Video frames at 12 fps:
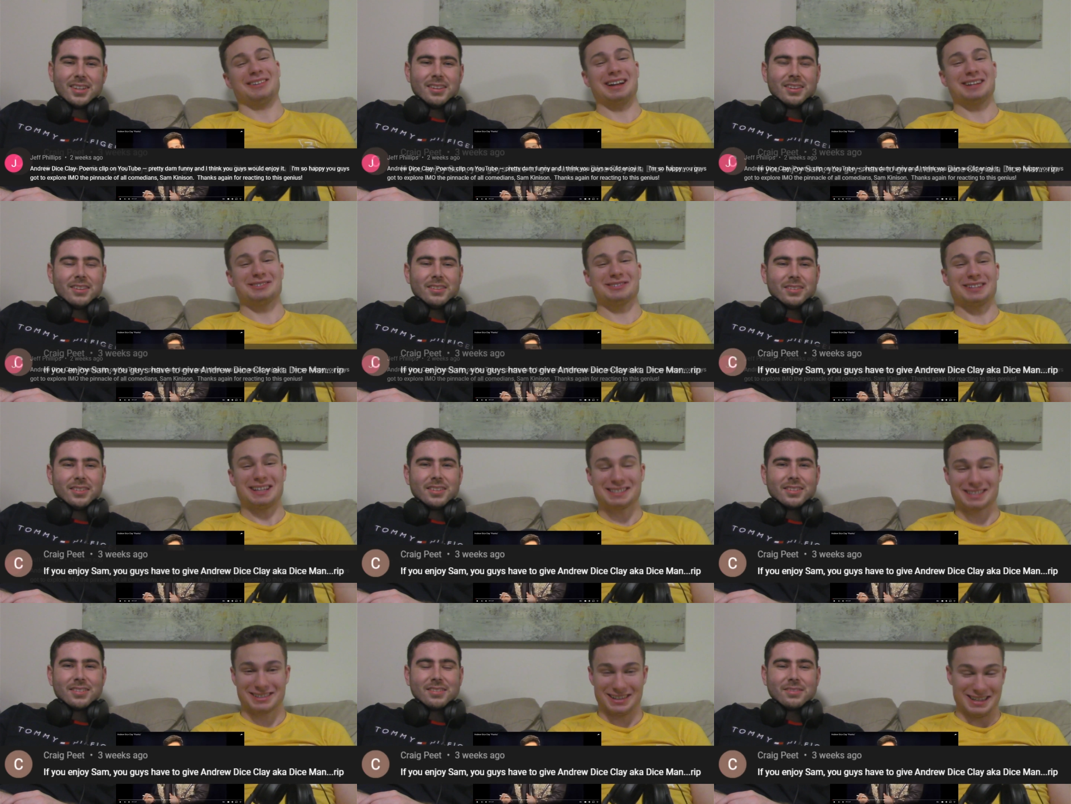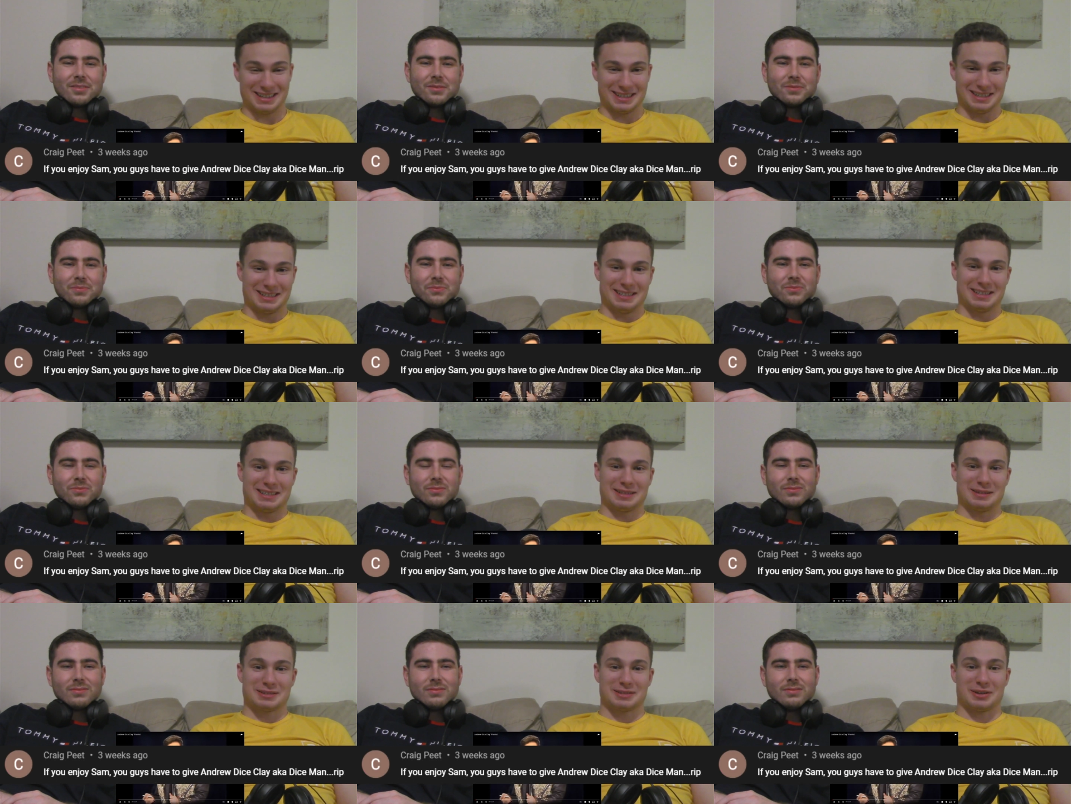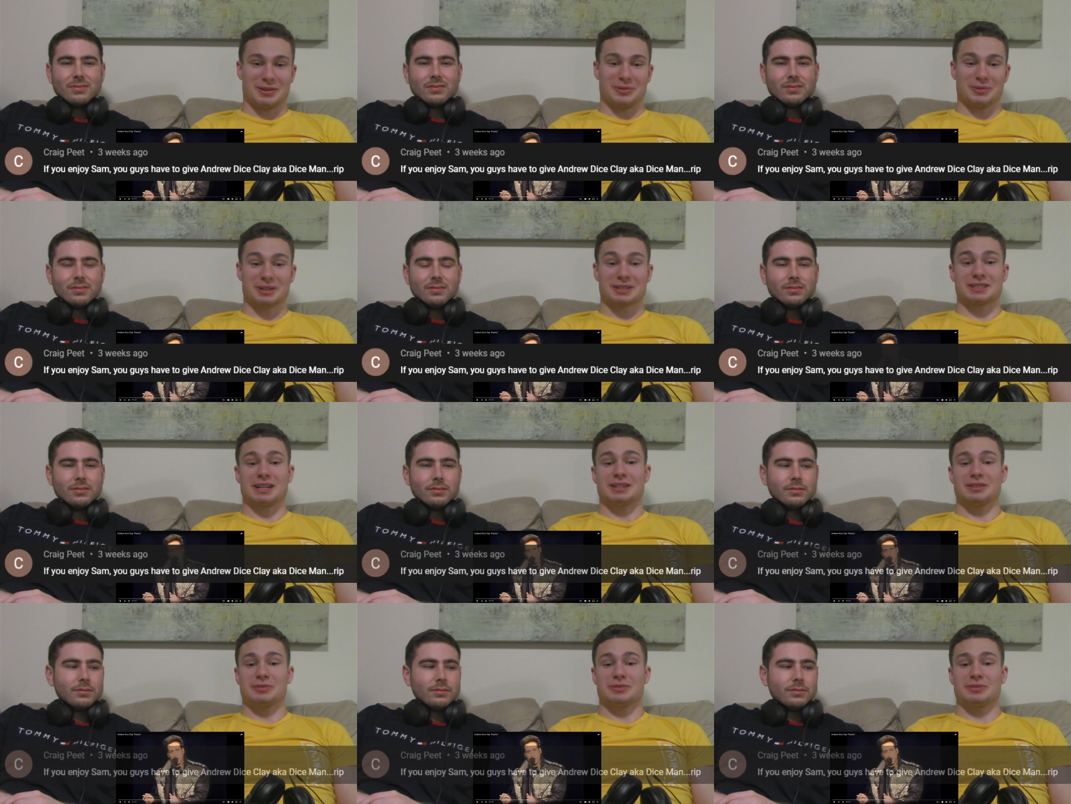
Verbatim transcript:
Speaker 1: Dice Clay. So we're excited. We